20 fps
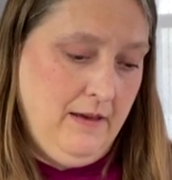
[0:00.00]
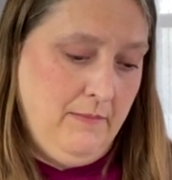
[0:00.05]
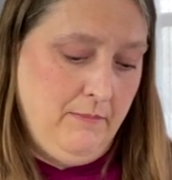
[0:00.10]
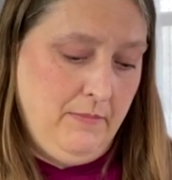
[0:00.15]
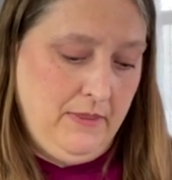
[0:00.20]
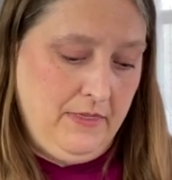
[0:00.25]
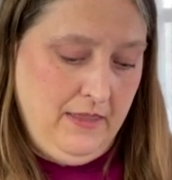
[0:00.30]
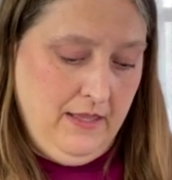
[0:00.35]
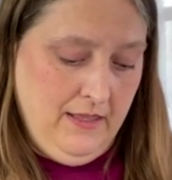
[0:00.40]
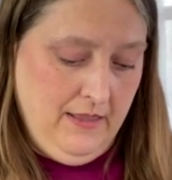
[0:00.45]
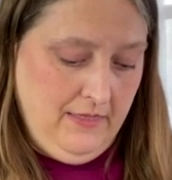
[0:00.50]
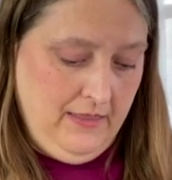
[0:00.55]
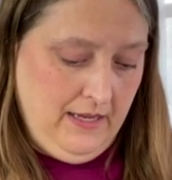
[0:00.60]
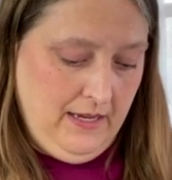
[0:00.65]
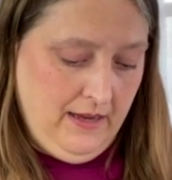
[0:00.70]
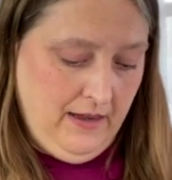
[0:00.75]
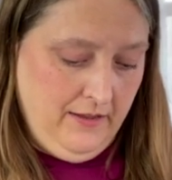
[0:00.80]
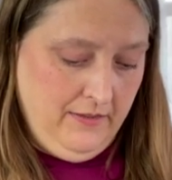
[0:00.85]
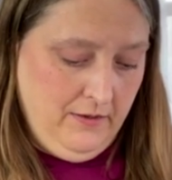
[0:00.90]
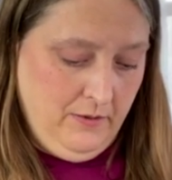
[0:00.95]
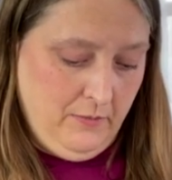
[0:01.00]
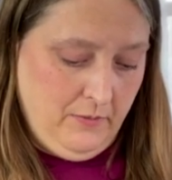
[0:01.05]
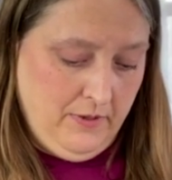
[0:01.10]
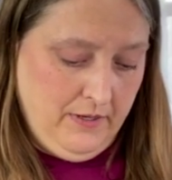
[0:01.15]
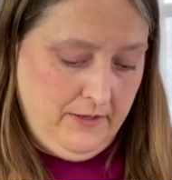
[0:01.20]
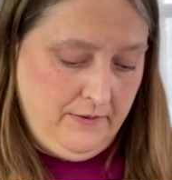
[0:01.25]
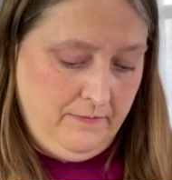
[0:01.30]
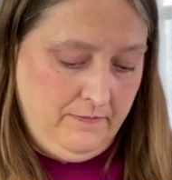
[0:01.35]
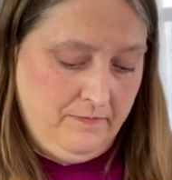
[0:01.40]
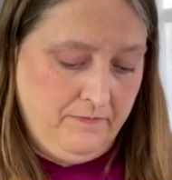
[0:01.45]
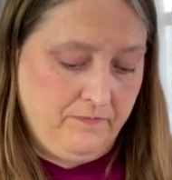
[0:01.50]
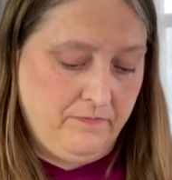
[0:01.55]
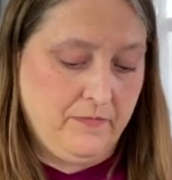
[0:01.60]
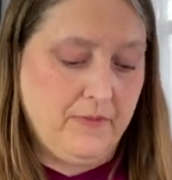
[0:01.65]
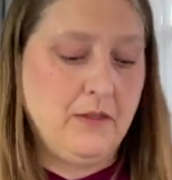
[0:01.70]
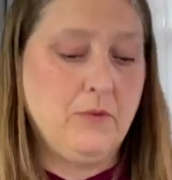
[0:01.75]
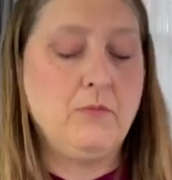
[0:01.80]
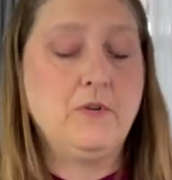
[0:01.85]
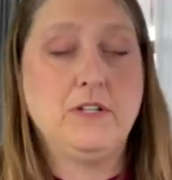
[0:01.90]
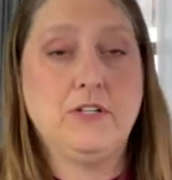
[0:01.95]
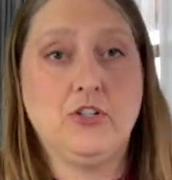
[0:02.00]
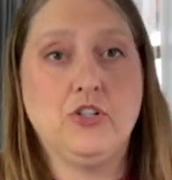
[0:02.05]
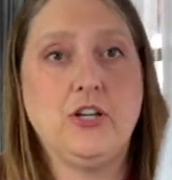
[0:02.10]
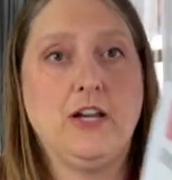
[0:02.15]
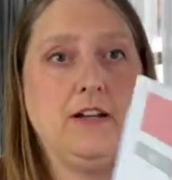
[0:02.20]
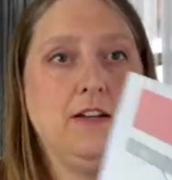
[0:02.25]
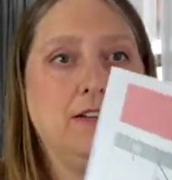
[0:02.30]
But then the other one was Shine